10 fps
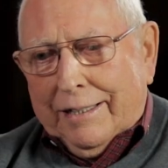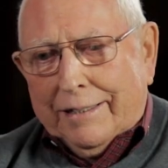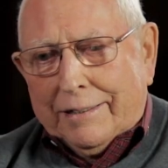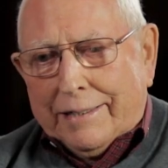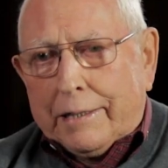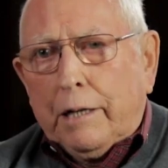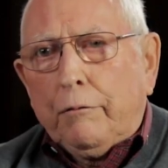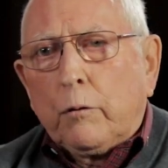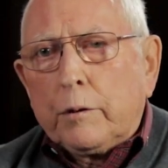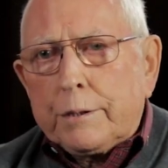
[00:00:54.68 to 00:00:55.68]

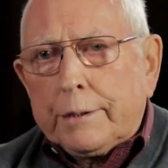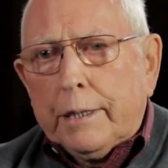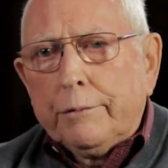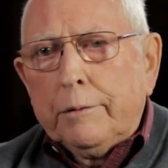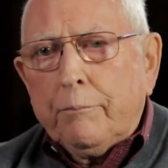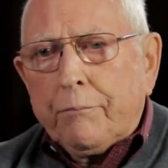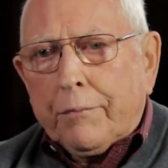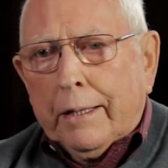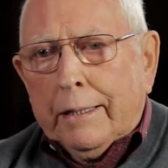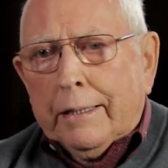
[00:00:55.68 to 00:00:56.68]
1947,
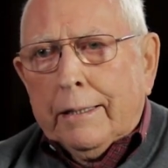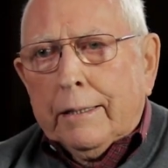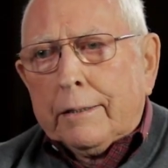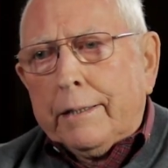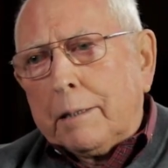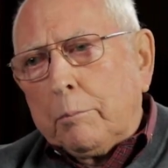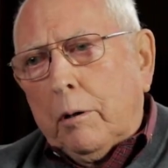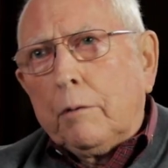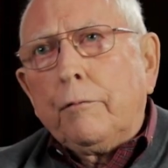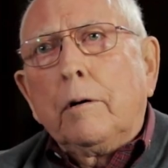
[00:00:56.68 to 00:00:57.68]
Dad
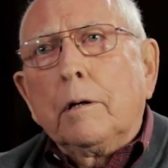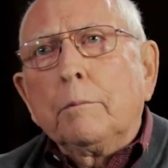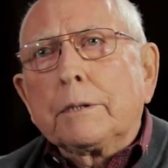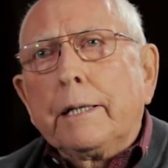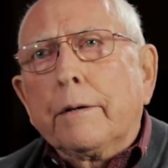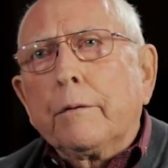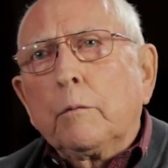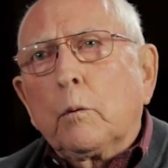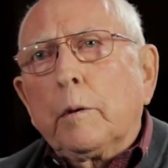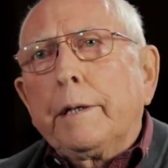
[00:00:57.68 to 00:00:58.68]
bought a farm south of
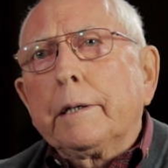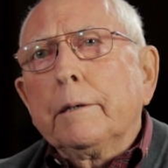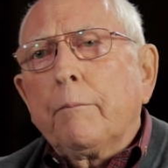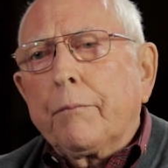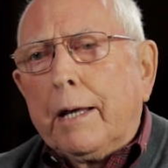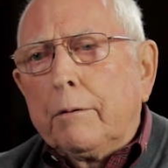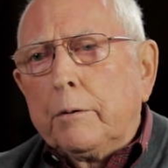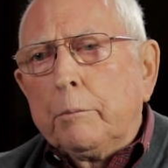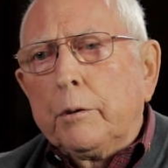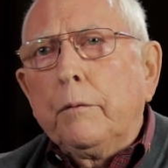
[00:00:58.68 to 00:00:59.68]
Waurika, and
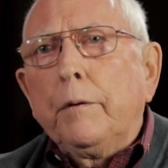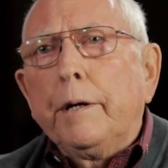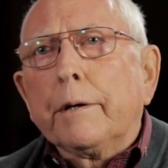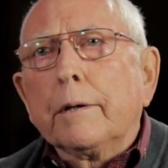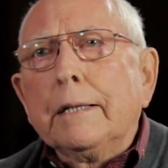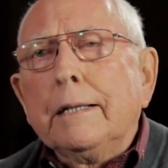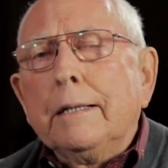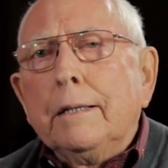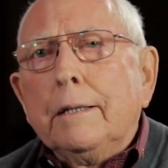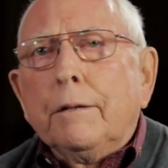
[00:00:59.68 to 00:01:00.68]
we moved here.
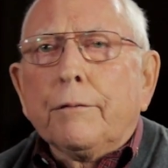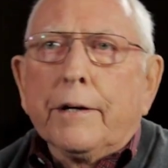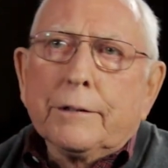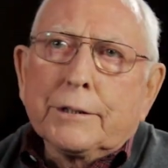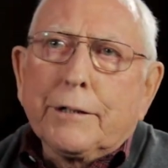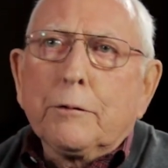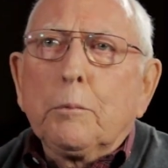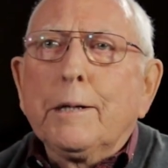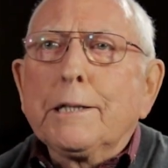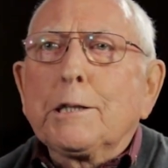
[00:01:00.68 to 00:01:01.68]
Found several
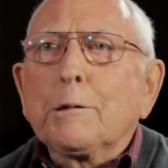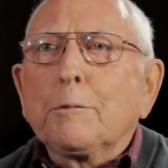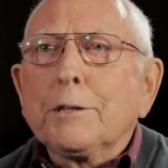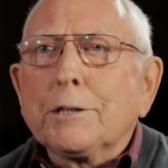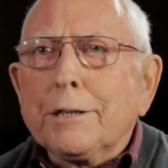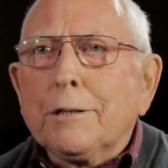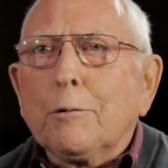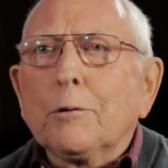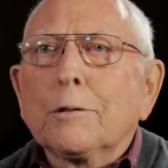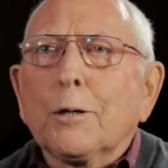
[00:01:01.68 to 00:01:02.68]
places that could
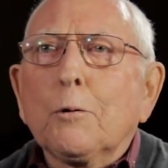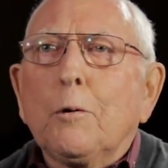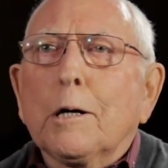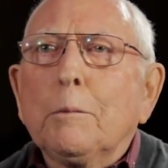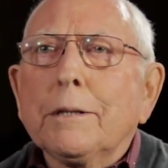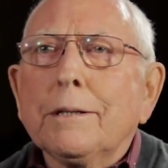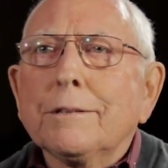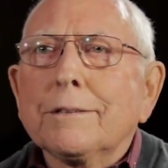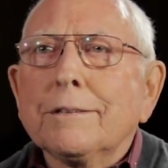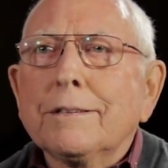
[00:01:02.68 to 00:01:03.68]
still grow
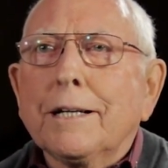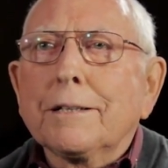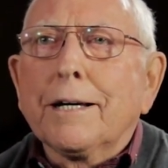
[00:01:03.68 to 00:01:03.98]
watermelons and